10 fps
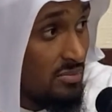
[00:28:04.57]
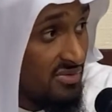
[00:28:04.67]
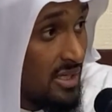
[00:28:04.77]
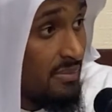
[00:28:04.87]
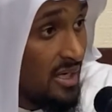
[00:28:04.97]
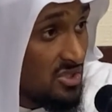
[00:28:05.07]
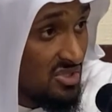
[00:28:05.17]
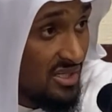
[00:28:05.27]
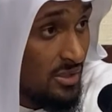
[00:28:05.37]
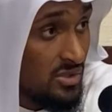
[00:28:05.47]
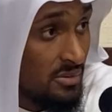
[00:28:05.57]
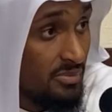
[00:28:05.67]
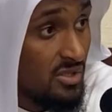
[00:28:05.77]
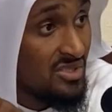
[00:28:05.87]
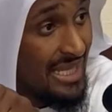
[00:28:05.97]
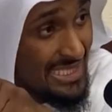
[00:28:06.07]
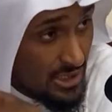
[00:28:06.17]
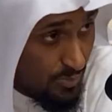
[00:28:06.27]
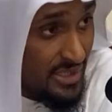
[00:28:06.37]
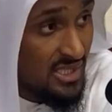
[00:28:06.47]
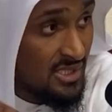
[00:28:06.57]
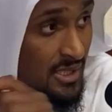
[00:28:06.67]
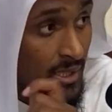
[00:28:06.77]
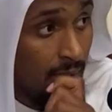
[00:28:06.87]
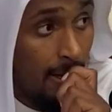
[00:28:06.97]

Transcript: to bring him 100,000, because that is better, sah?